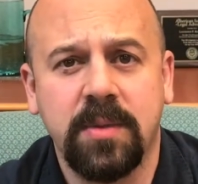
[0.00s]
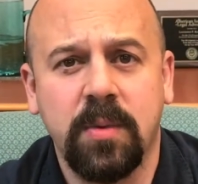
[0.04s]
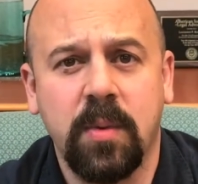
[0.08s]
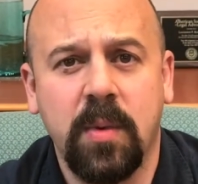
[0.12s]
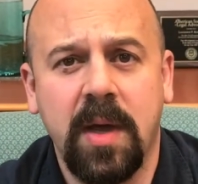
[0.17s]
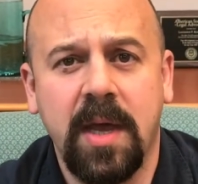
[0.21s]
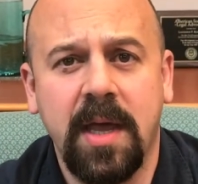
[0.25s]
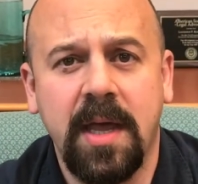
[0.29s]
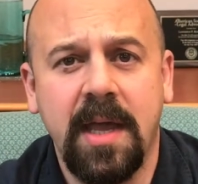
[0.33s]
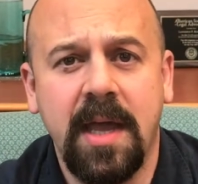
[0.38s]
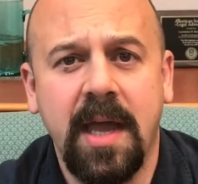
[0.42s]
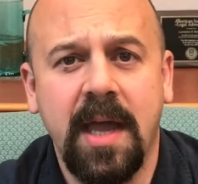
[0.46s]

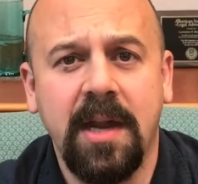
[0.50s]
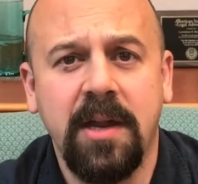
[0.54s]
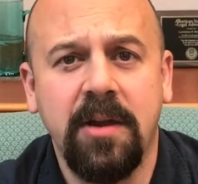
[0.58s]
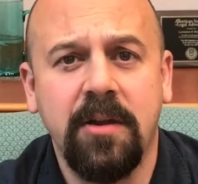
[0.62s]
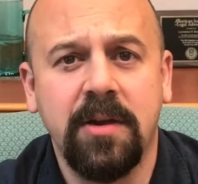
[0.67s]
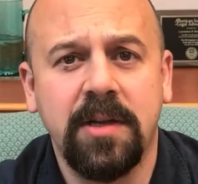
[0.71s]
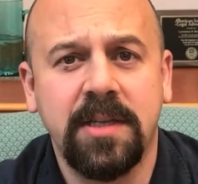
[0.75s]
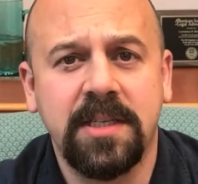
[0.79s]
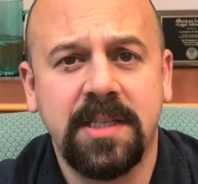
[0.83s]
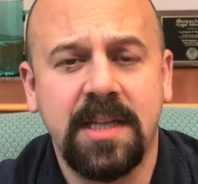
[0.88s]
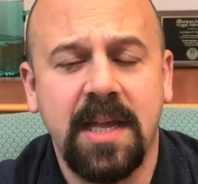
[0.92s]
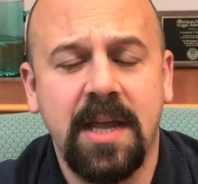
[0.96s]
away, and
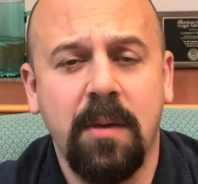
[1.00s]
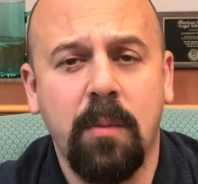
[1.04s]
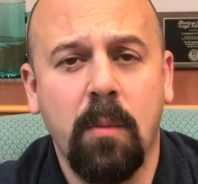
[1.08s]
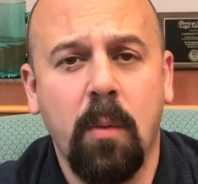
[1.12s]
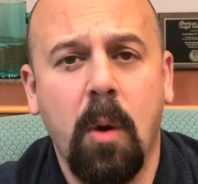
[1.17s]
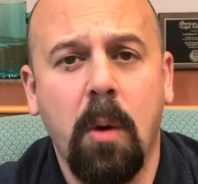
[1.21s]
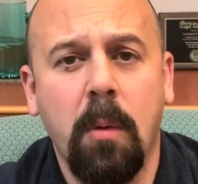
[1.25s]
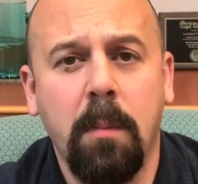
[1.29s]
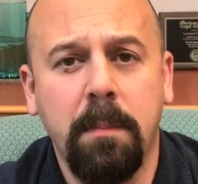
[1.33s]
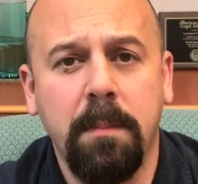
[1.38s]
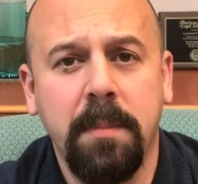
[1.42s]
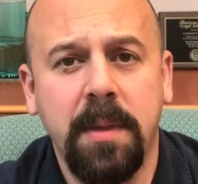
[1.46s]
your estate
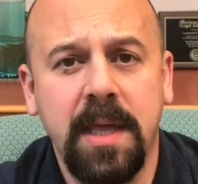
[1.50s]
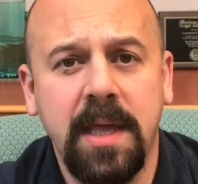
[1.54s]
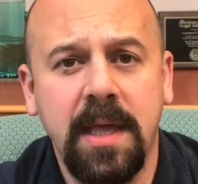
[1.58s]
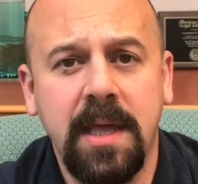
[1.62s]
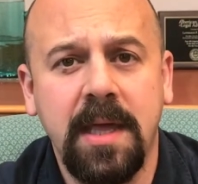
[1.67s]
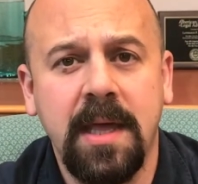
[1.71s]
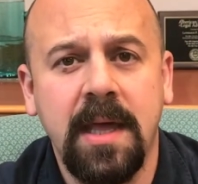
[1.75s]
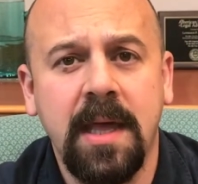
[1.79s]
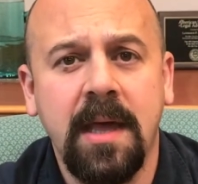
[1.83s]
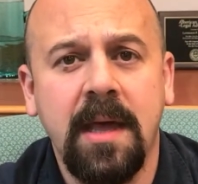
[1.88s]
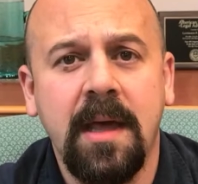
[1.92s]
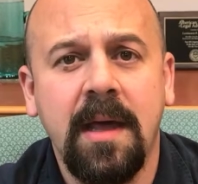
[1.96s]
won't
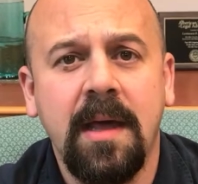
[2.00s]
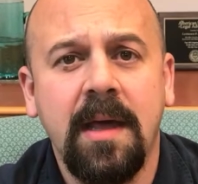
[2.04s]
be